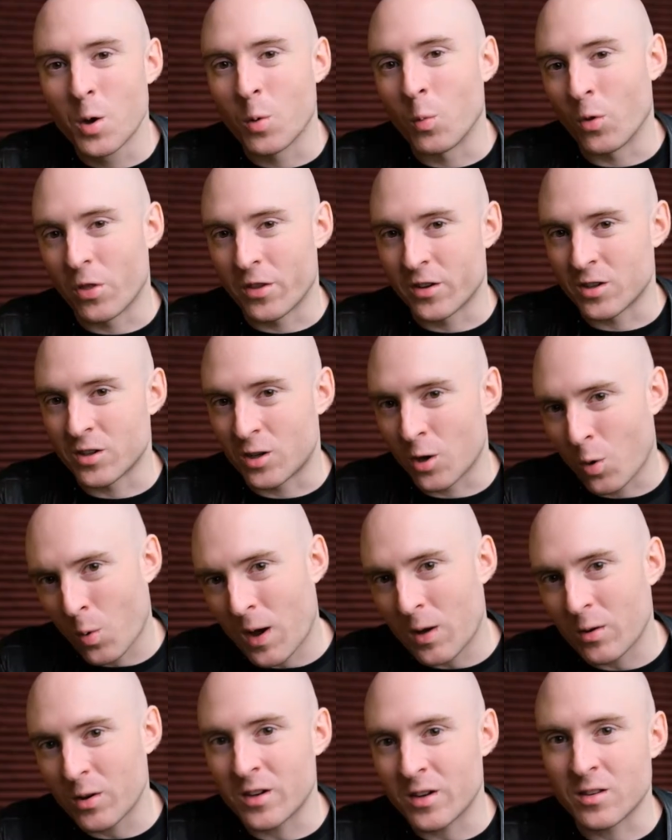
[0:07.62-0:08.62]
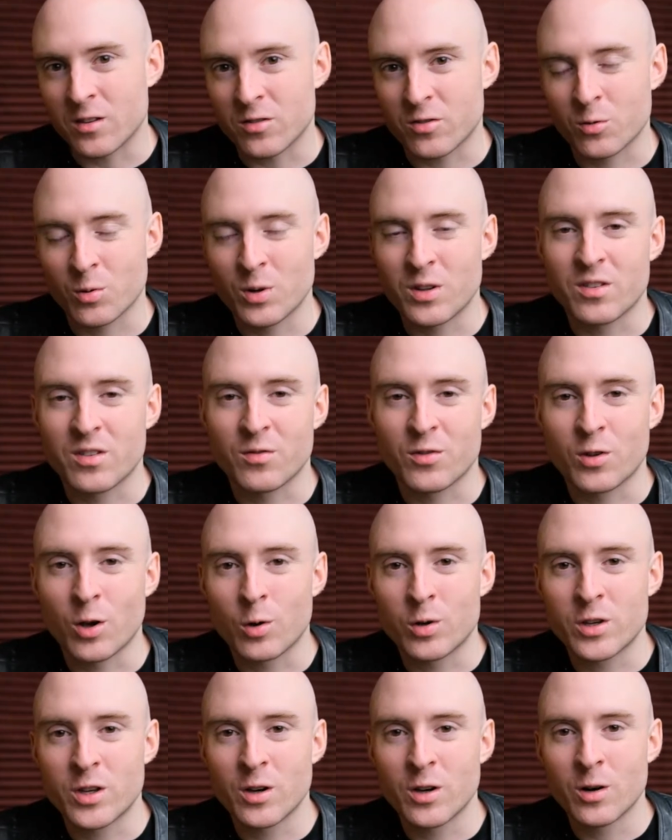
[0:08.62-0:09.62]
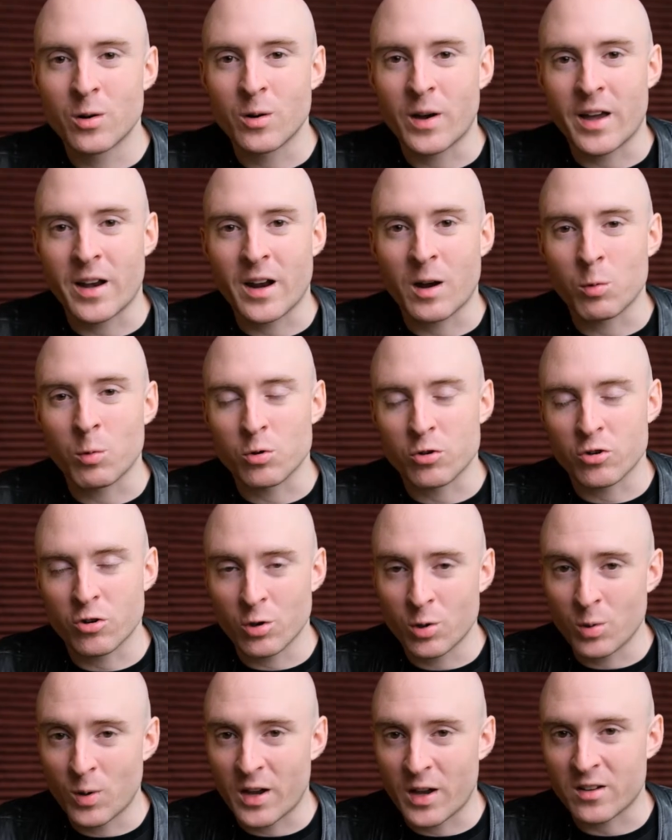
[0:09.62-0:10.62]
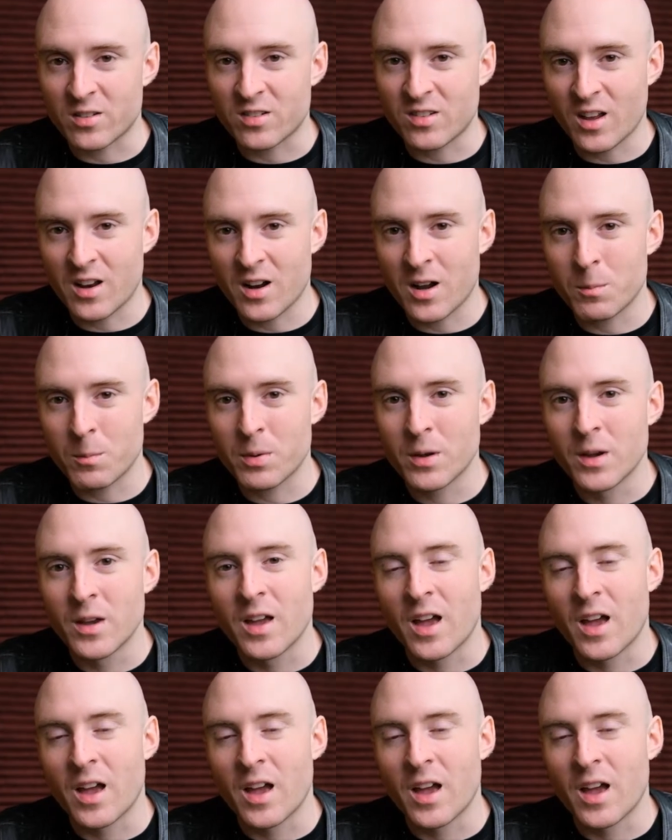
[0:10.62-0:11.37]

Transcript: We'll then go out in the streets of Tokyo and I will show you how to set up.